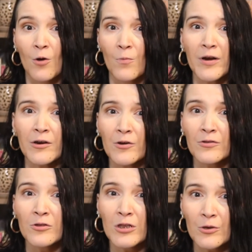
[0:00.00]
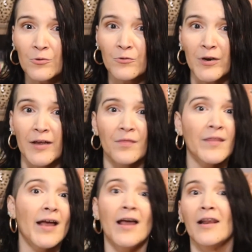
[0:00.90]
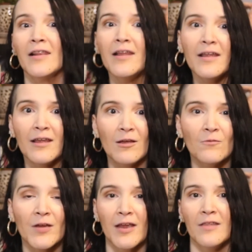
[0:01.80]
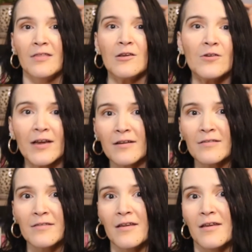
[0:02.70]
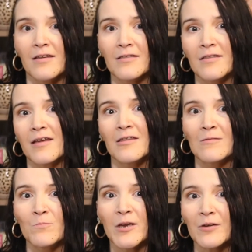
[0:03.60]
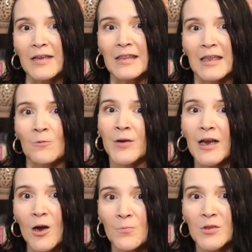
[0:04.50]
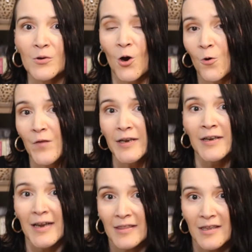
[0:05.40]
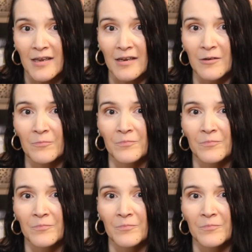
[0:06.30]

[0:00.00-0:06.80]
what are children that live in the United States experiencing when it comes to COVID-19?